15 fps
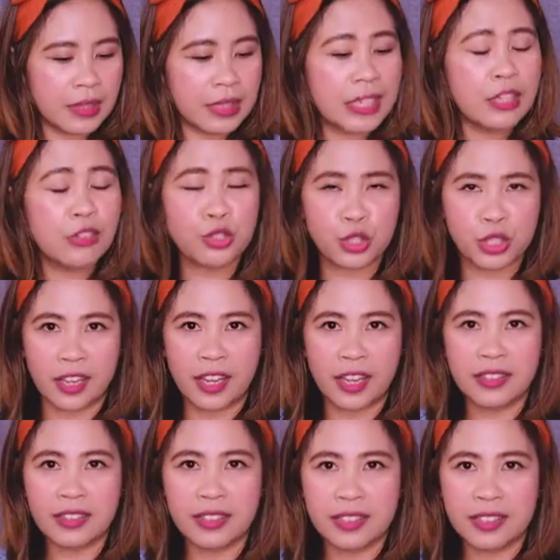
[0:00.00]

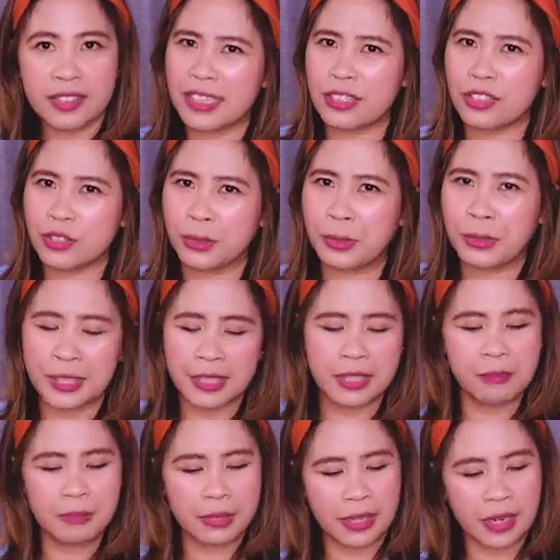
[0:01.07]
Neogen. It's
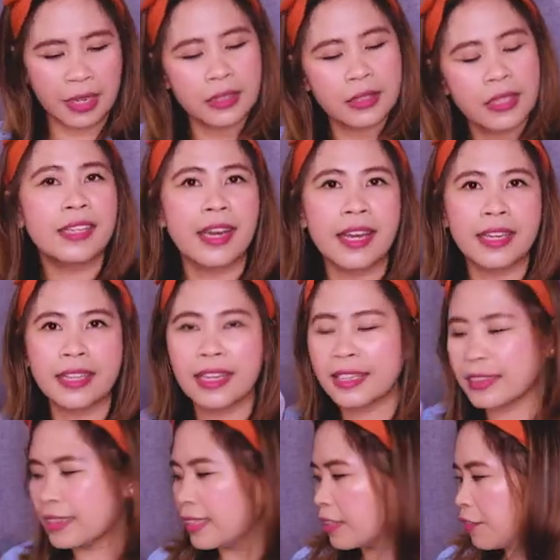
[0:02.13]
Korean brand. I
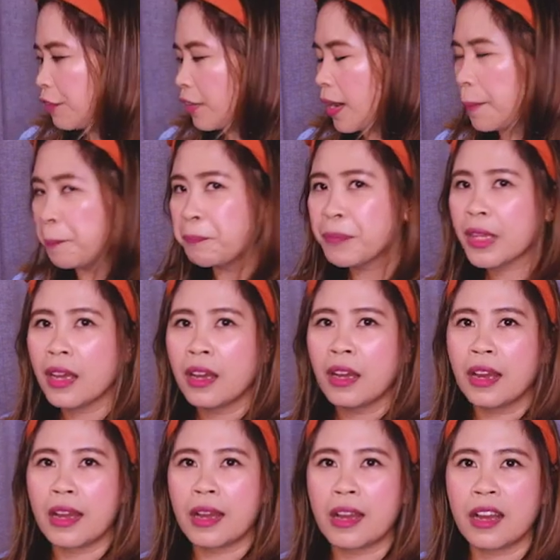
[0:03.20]
got it from
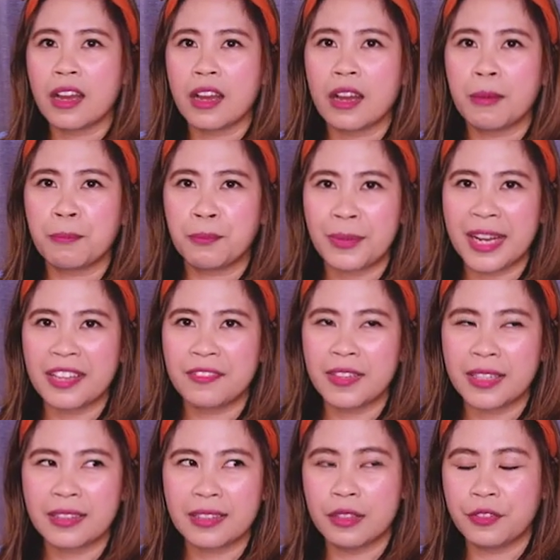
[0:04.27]
a
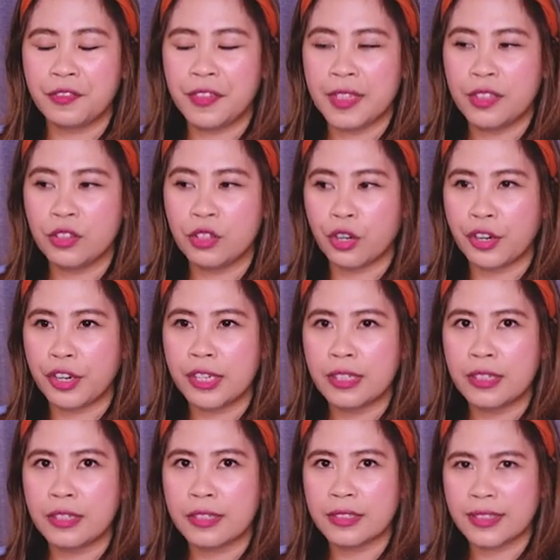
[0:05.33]
private
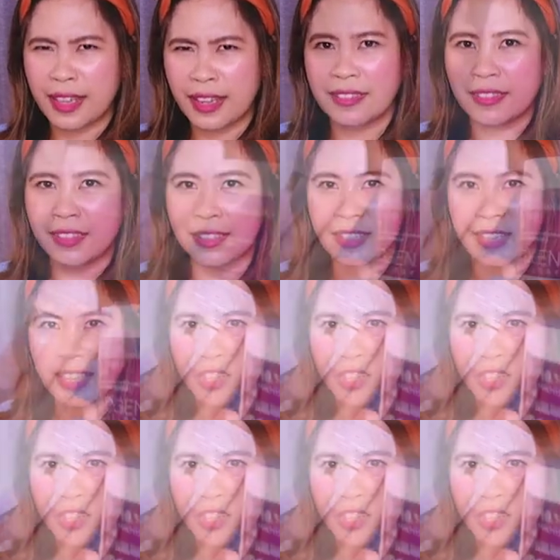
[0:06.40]
vendor sa internet.